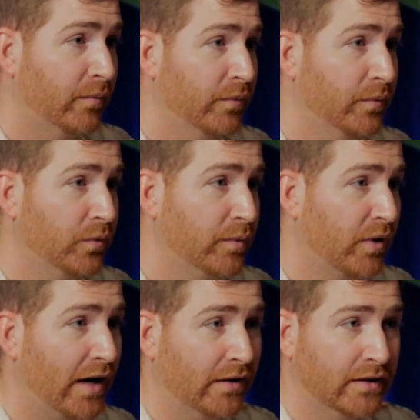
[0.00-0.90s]
We
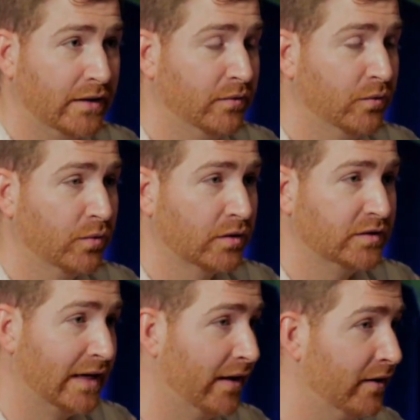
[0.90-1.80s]
proudly work
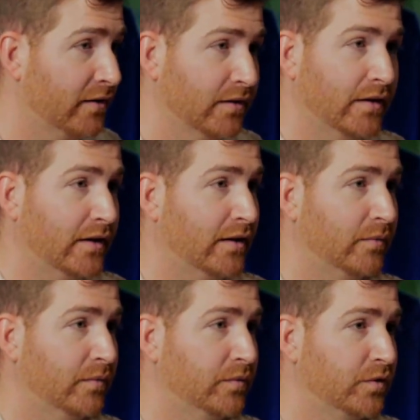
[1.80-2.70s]
together,
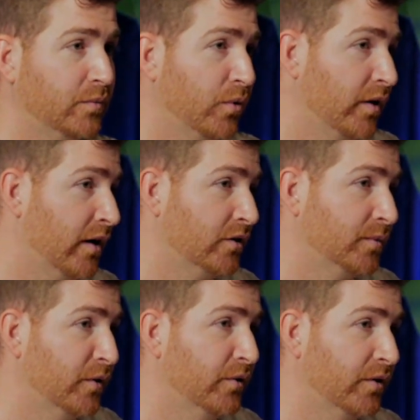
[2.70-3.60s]
supporting
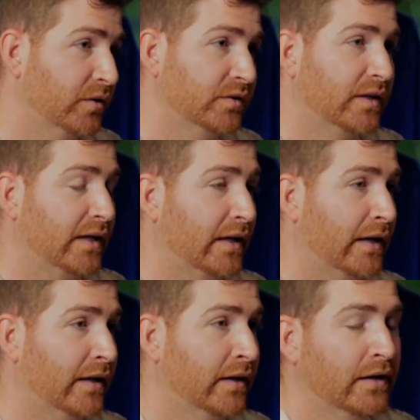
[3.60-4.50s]
entrepreneurs and
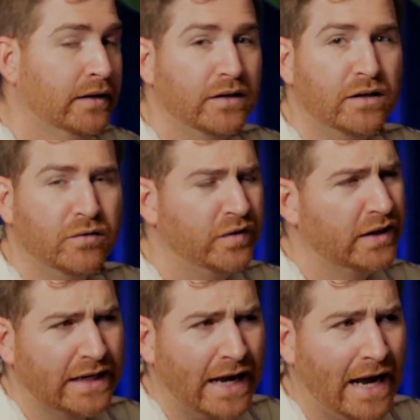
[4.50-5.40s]

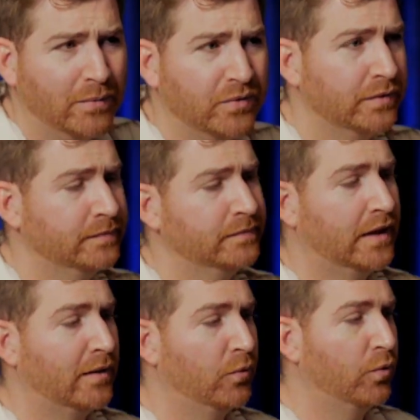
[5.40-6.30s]
filling gaps
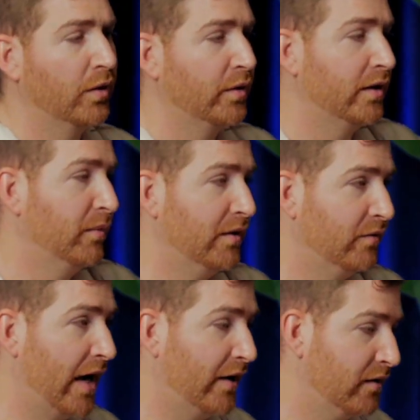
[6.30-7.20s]
where we can be of
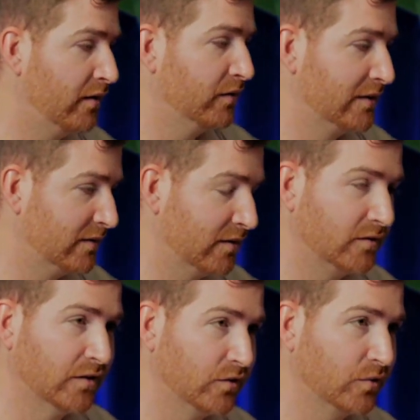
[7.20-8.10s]
value to those
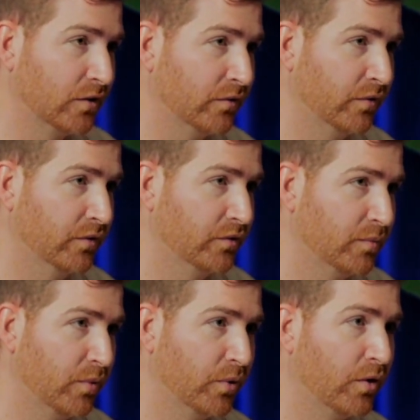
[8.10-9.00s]
existing sort of
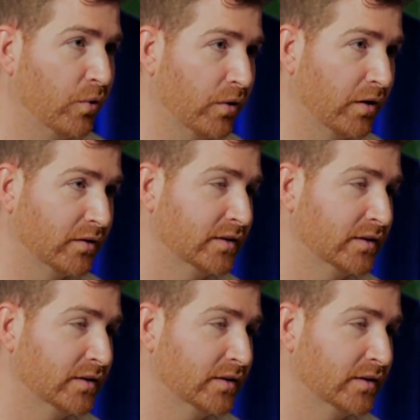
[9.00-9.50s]
support orgs.